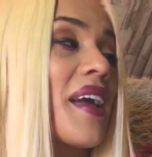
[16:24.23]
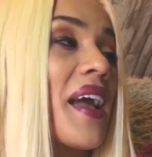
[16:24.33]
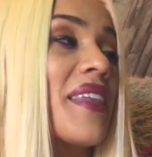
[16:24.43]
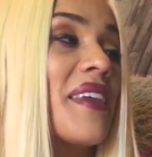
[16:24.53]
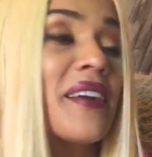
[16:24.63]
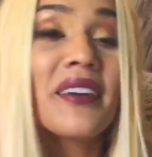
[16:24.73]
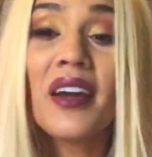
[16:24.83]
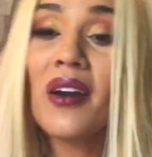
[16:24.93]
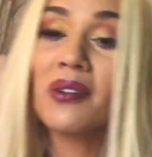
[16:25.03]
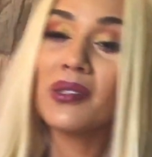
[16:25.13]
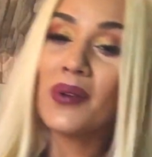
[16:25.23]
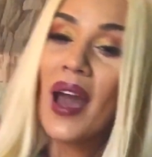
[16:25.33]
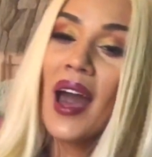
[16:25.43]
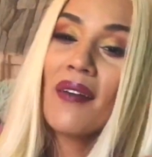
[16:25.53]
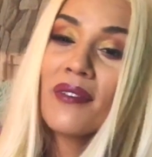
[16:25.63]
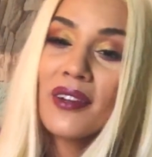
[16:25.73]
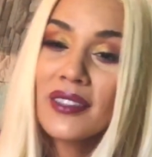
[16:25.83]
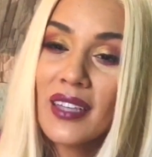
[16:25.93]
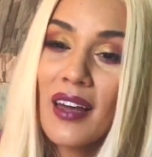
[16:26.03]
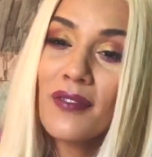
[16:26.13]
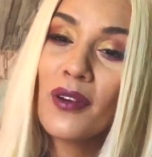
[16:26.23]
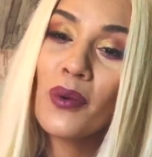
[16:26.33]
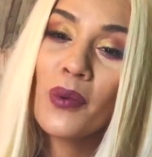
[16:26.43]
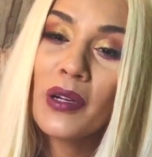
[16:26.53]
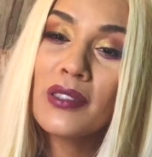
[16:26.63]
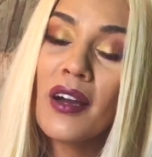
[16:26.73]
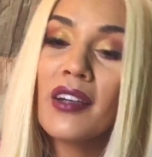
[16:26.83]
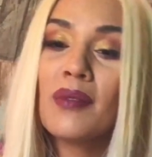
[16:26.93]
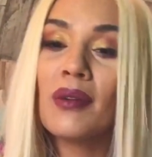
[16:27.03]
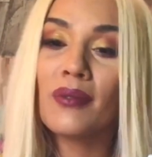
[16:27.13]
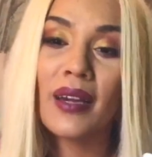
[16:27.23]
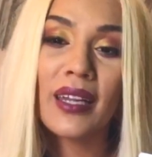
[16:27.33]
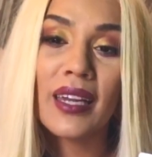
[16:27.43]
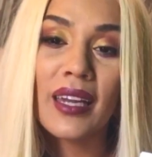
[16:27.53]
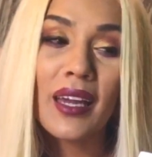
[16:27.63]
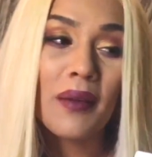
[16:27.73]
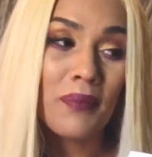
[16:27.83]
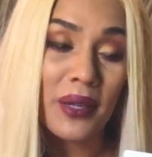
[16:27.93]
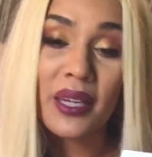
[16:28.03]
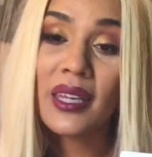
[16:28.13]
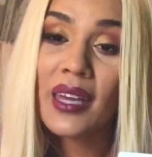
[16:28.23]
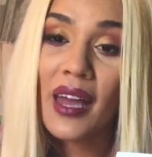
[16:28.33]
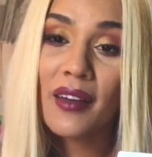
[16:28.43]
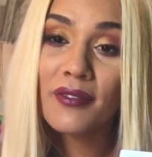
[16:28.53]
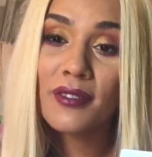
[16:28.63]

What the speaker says: And there you go. You have yourself a Word document ready, PDF